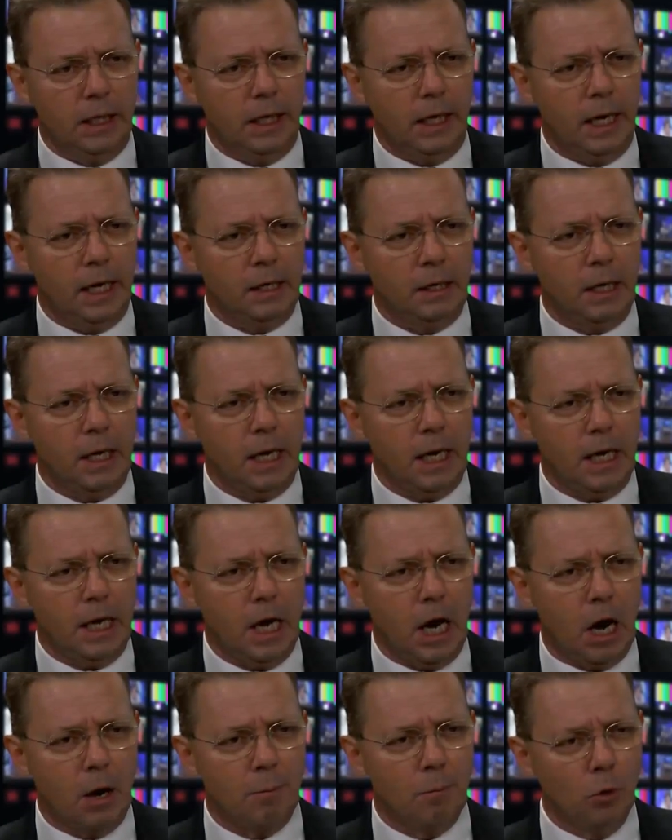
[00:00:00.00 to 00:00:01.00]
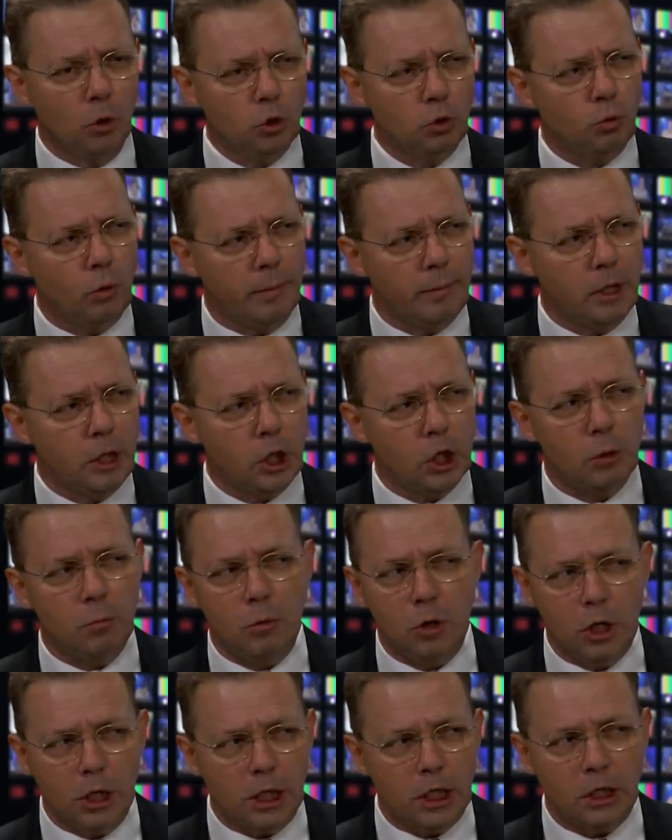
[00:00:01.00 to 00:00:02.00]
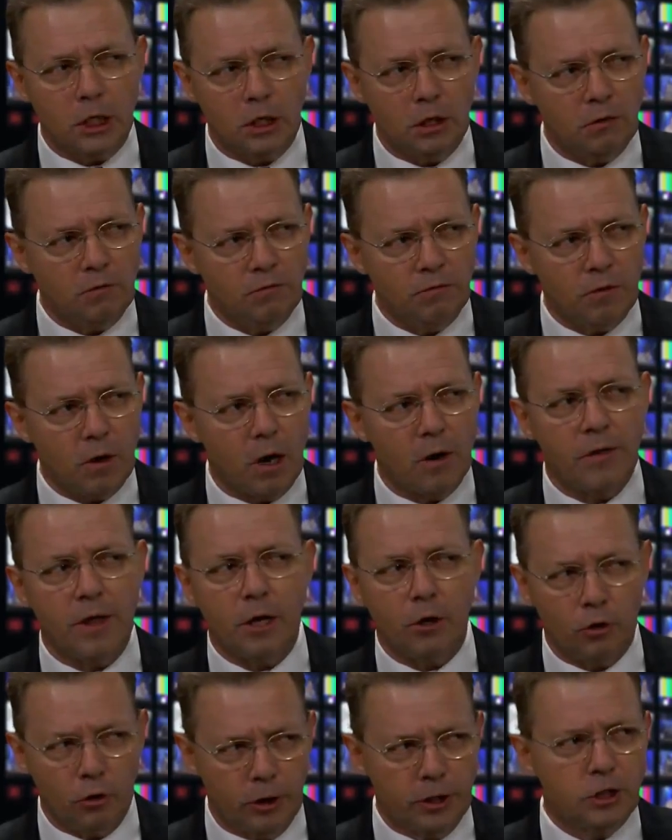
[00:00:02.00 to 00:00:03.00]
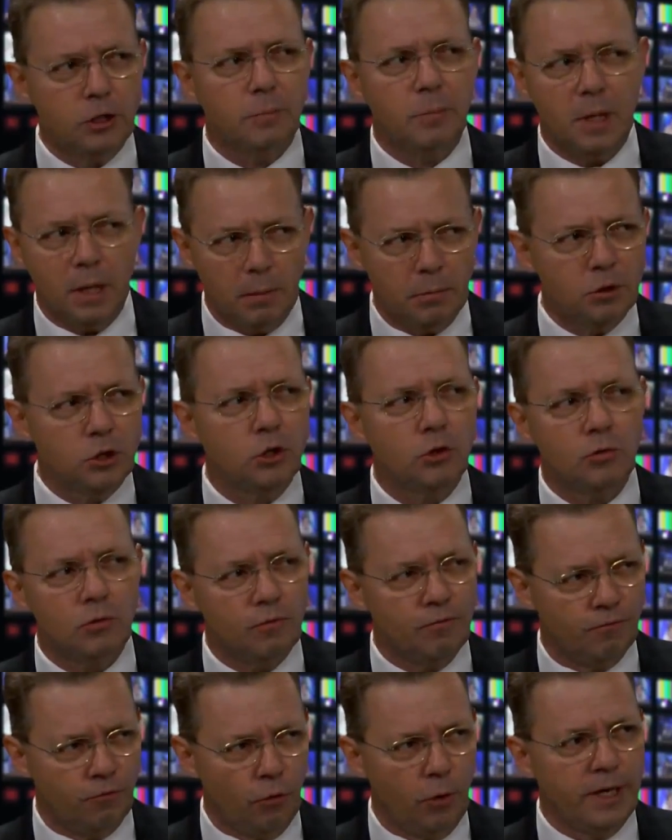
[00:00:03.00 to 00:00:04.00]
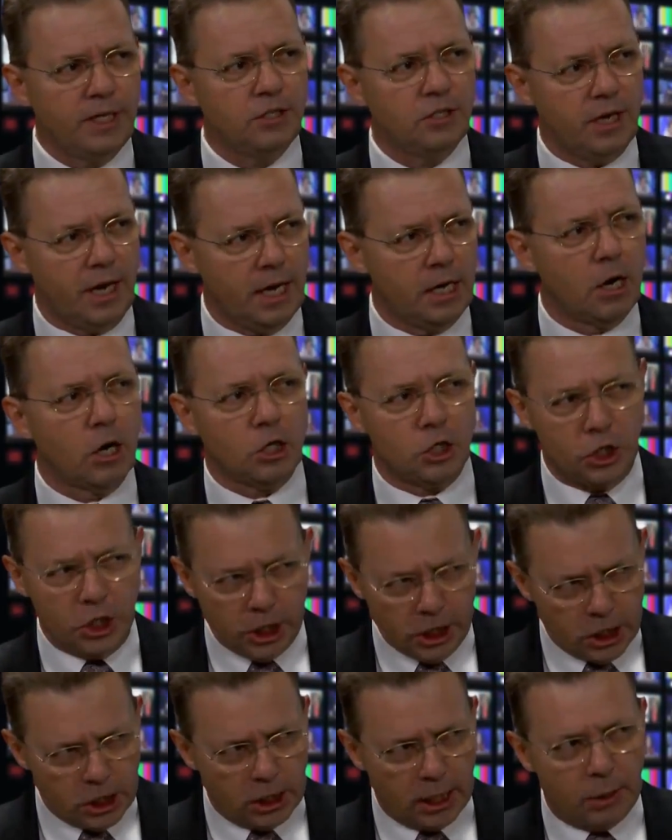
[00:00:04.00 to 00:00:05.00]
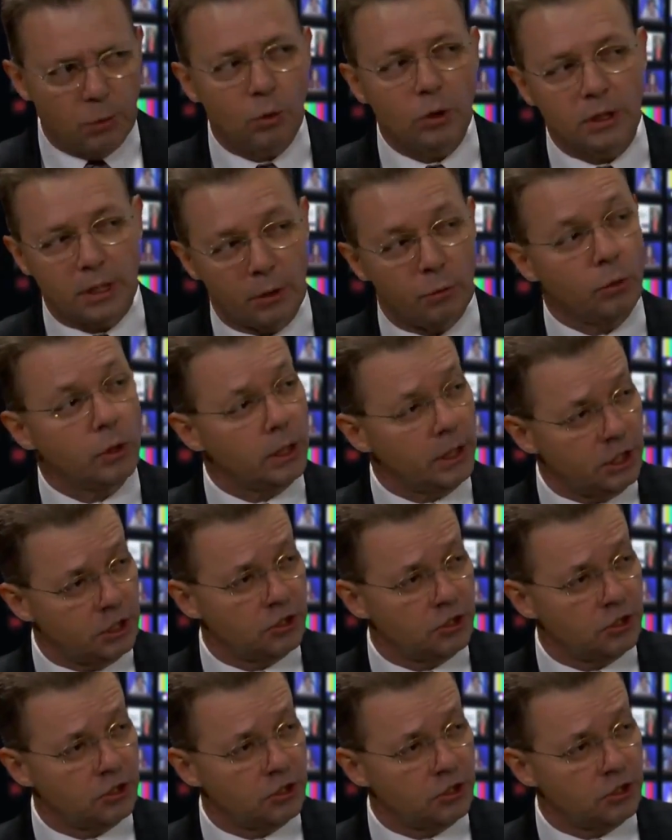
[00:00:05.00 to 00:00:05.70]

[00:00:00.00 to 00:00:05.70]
and are most women communicative? Are they going to be able to voice and articulate what they really